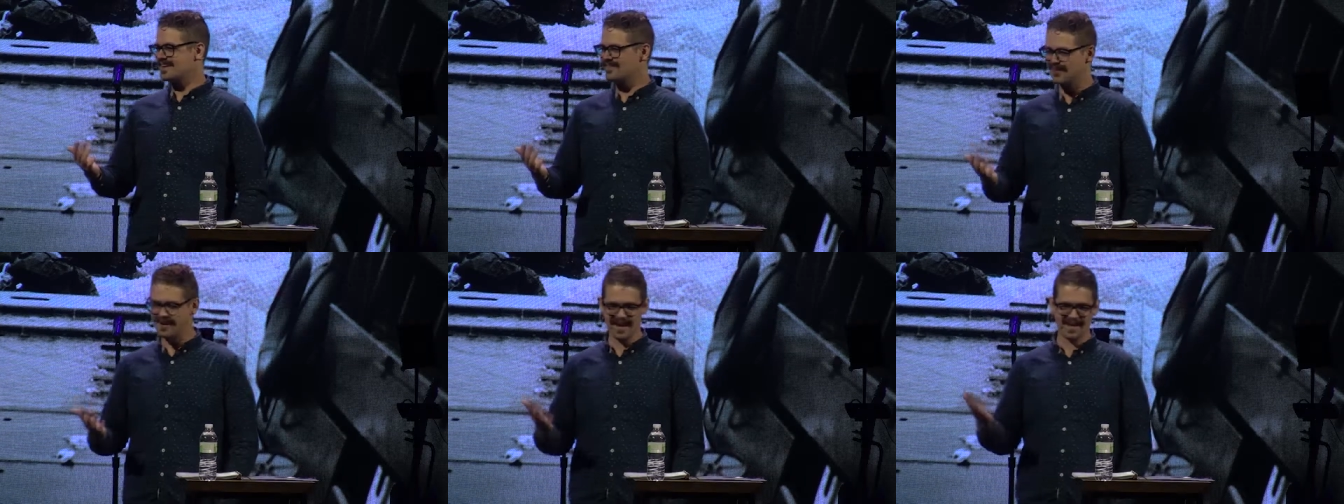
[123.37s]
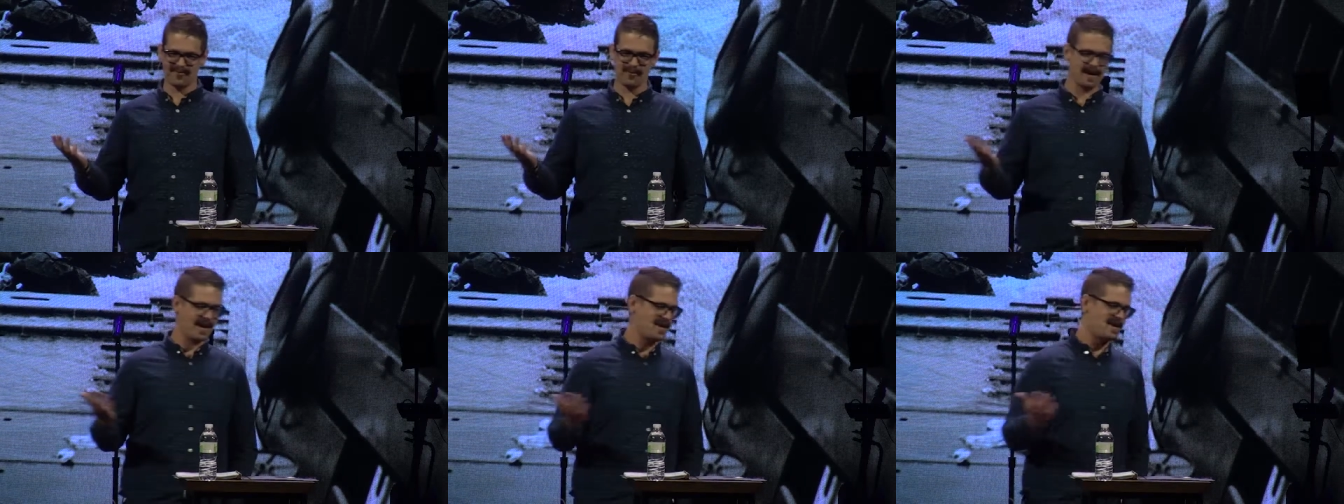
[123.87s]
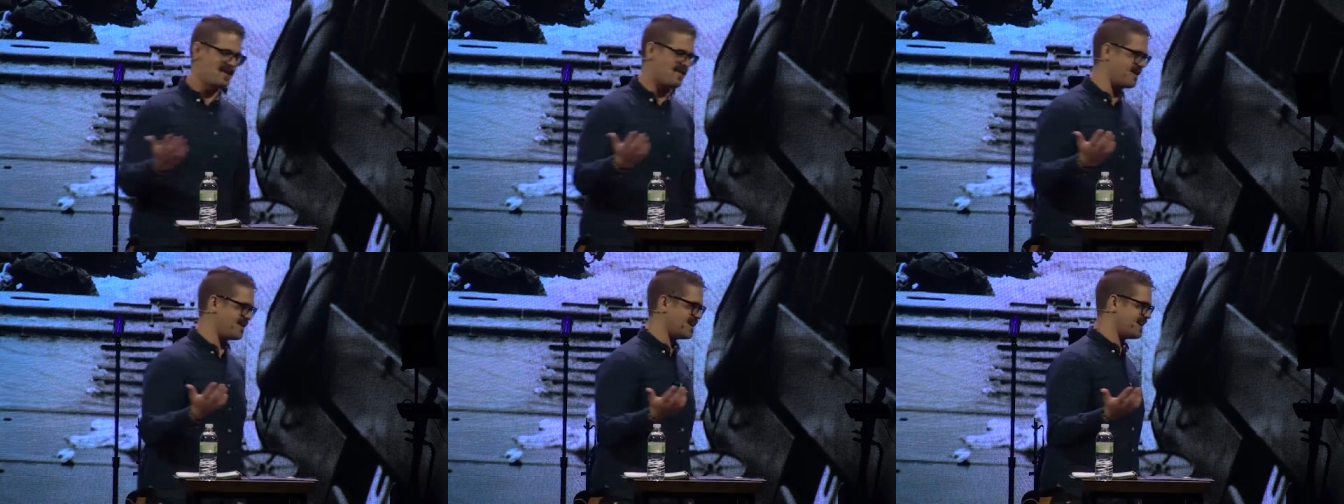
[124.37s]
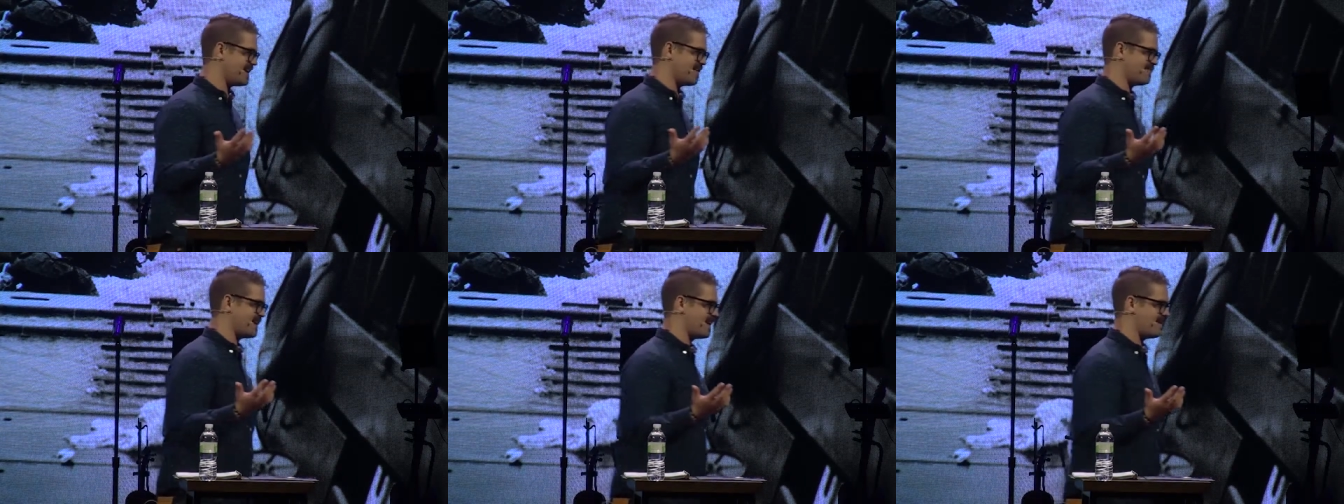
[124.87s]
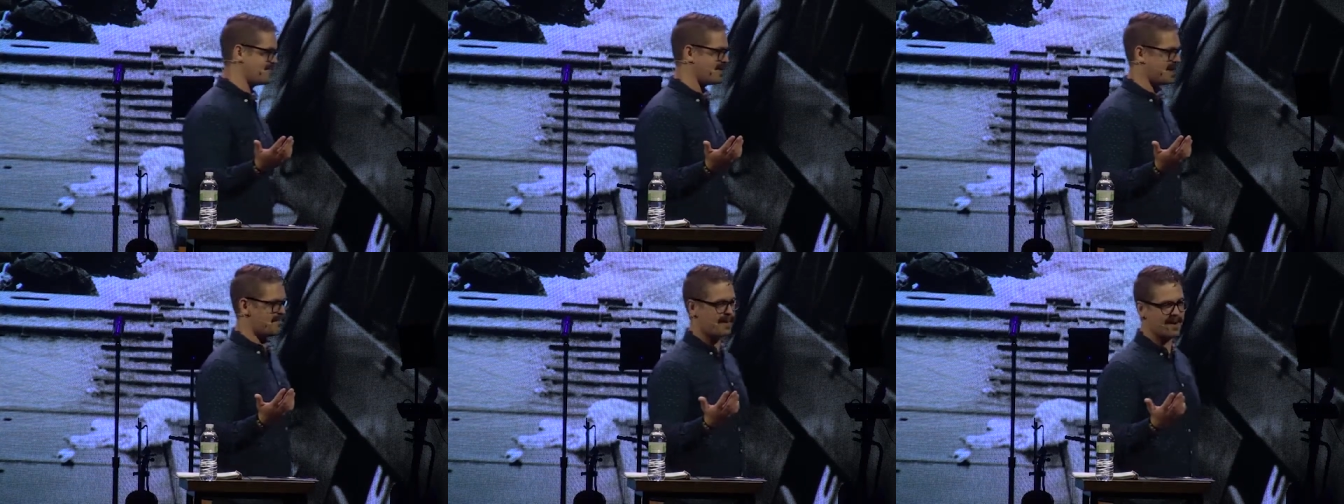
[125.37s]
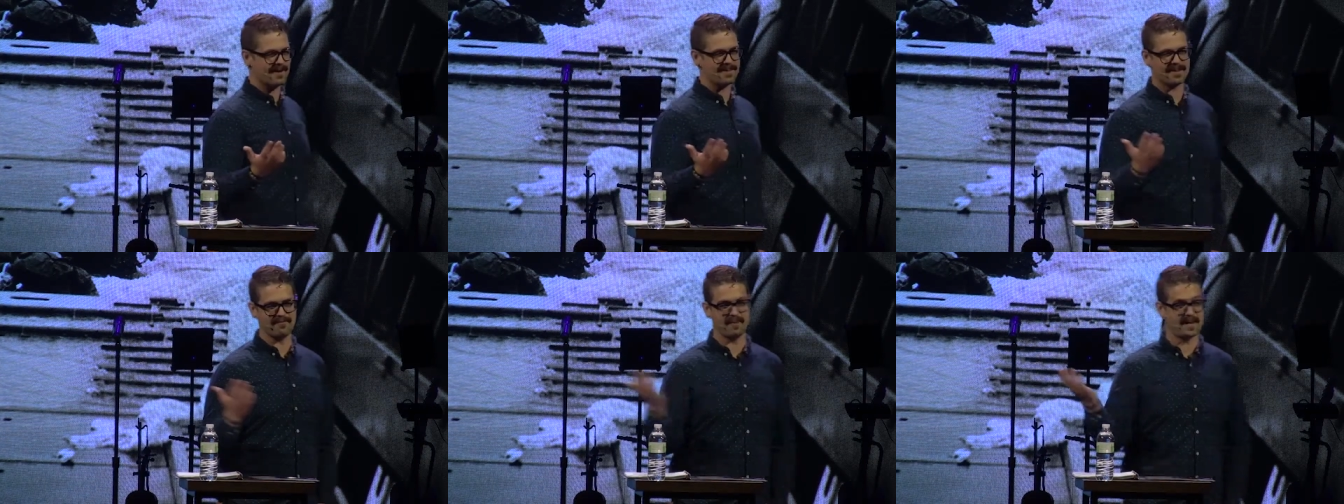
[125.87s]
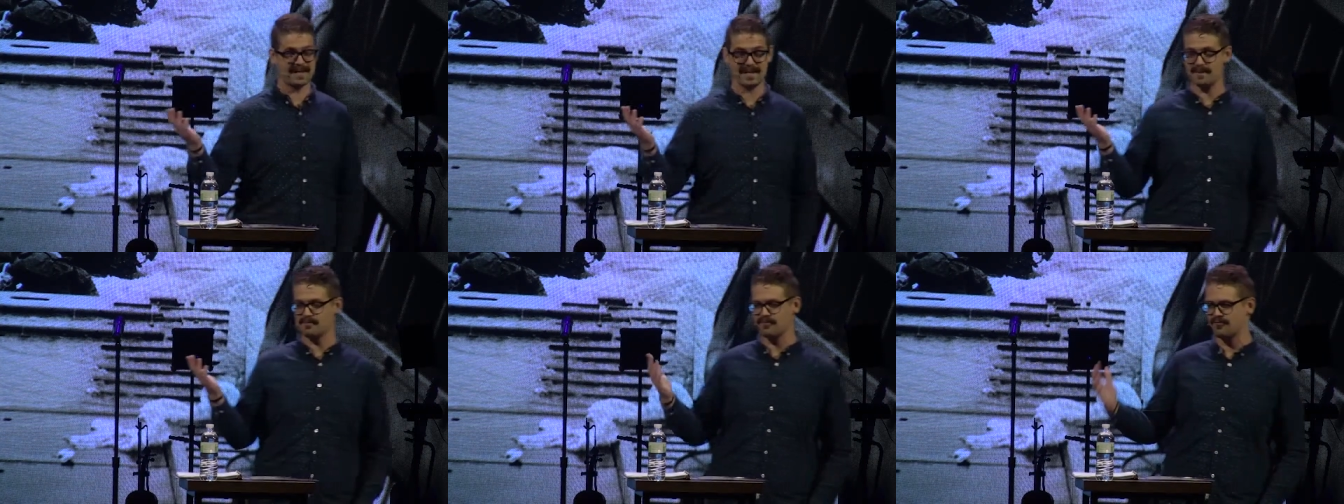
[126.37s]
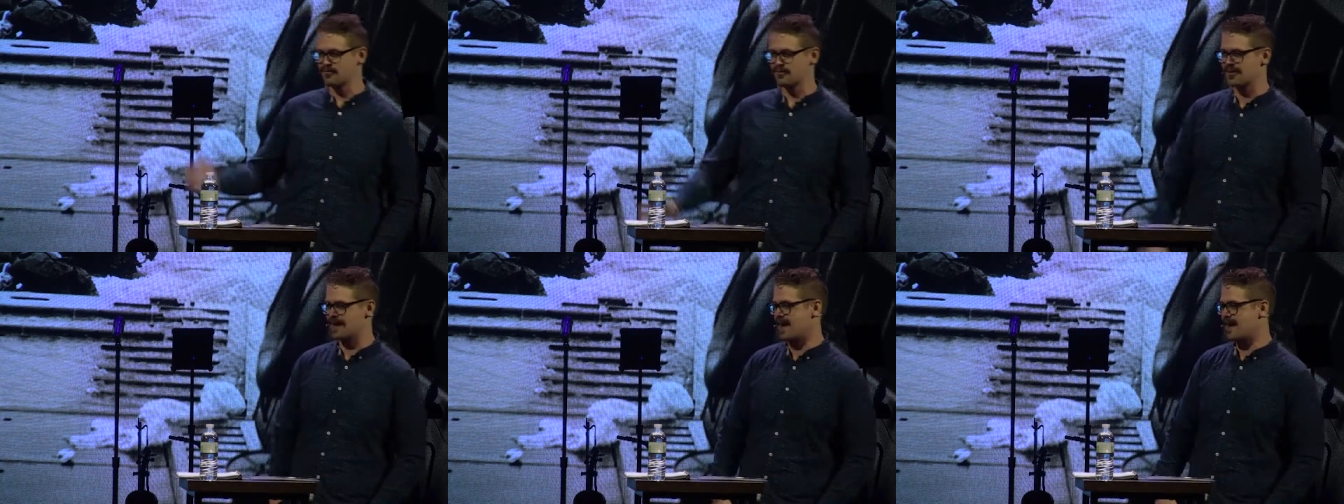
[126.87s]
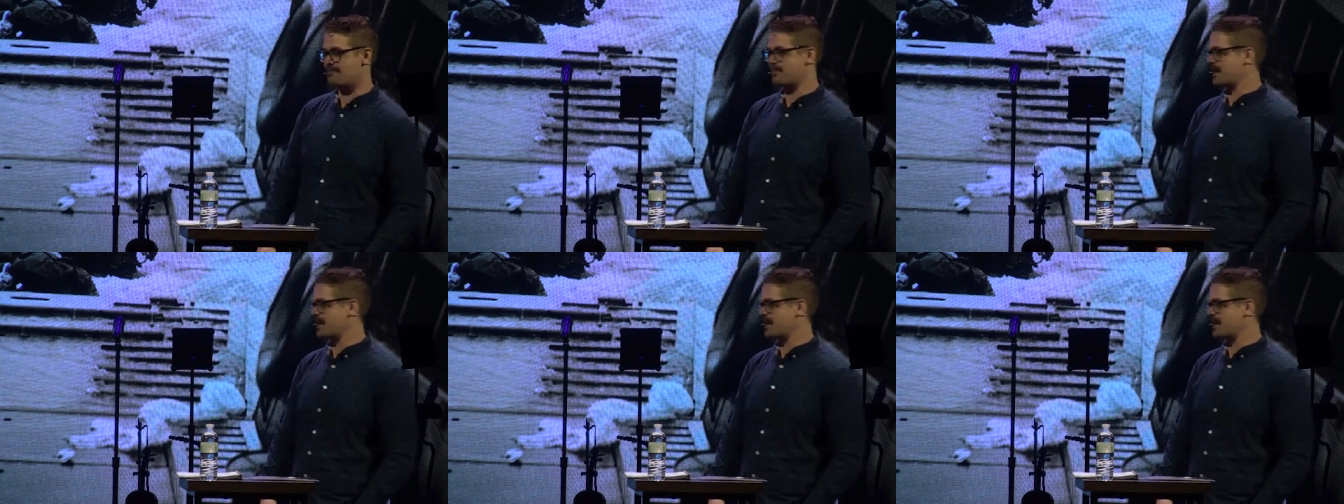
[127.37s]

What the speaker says: what I hear, again, I'm not a parent. I've been a kid before. I have